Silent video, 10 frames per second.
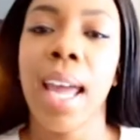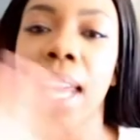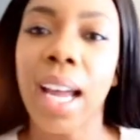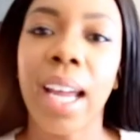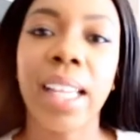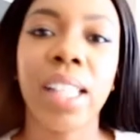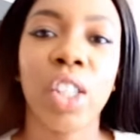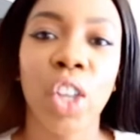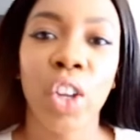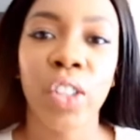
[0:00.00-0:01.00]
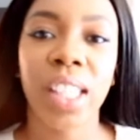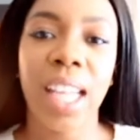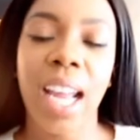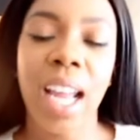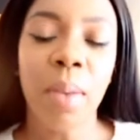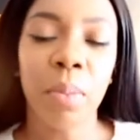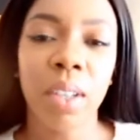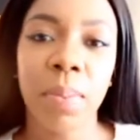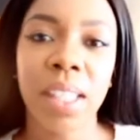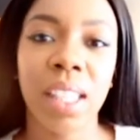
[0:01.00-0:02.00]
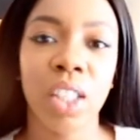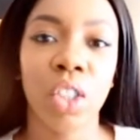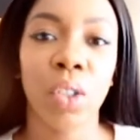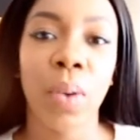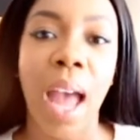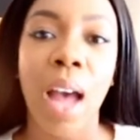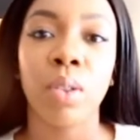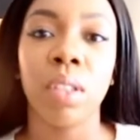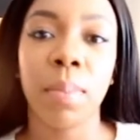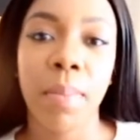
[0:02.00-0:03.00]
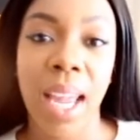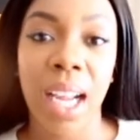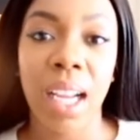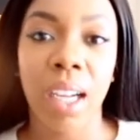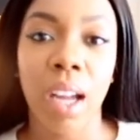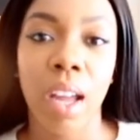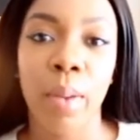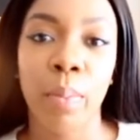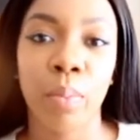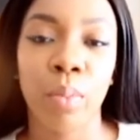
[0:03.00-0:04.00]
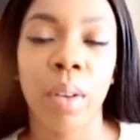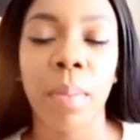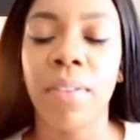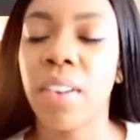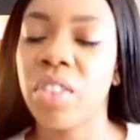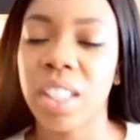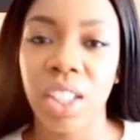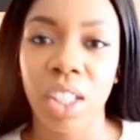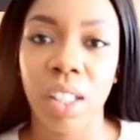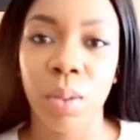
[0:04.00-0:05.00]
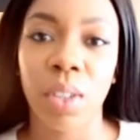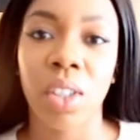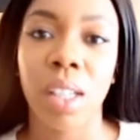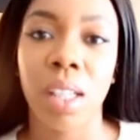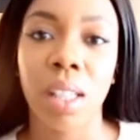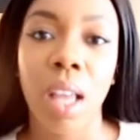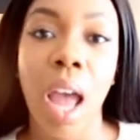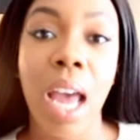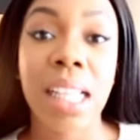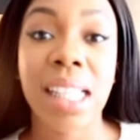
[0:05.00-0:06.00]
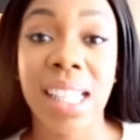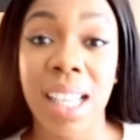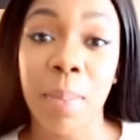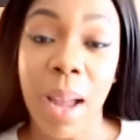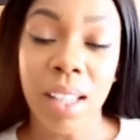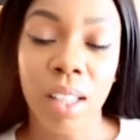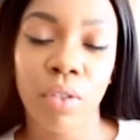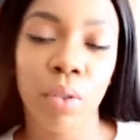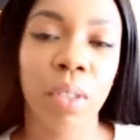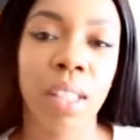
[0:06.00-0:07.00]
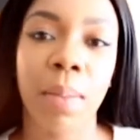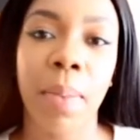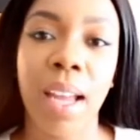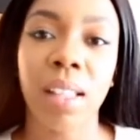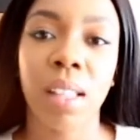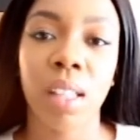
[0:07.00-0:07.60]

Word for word: Hey guys, so today I'm going to be teaching you how to make um, one of my favourite dishes which is sea bass, grilled sea bass.